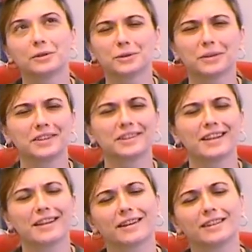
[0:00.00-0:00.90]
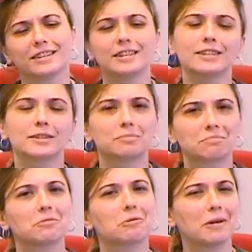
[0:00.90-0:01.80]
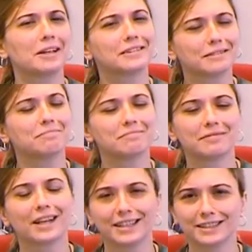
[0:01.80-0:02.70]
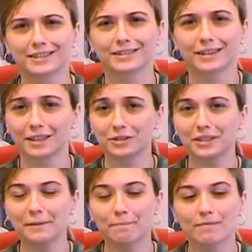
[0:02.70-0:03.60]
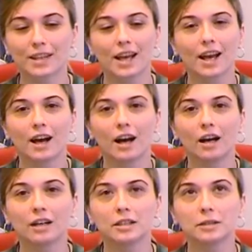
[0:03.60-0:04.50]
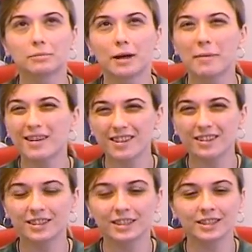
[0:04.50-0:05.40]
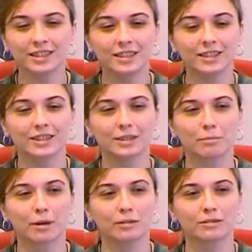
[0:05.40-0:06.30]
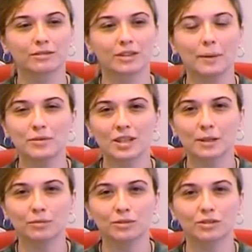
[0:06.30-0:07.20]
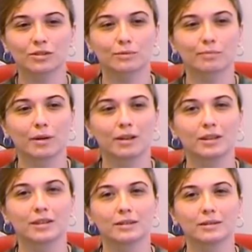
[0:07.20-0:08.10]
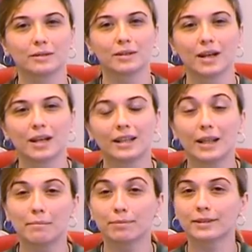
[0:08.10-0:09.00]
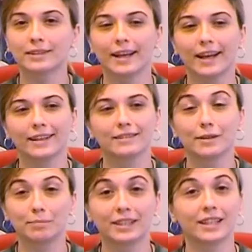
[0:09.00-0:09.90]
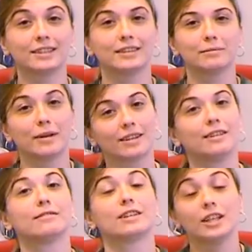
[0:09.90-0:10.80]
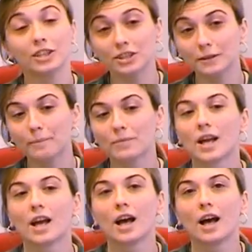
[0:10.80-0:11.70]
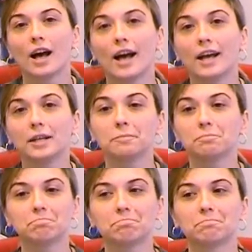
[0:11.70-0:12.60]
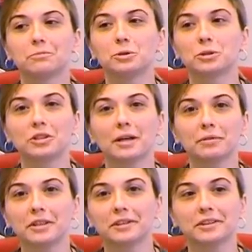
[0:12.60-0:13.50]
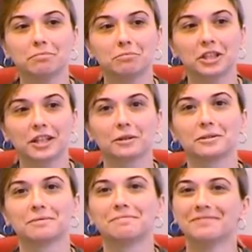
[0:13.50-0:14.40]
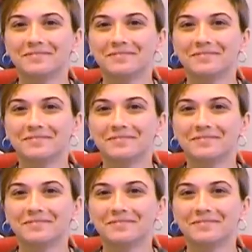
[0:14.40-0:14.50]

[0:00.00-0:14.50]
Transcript: also her Netherlands is quite a nice country. Uh, my master's thesis is about timestamps, uh, and replicated method invocation and you should come here and check it out.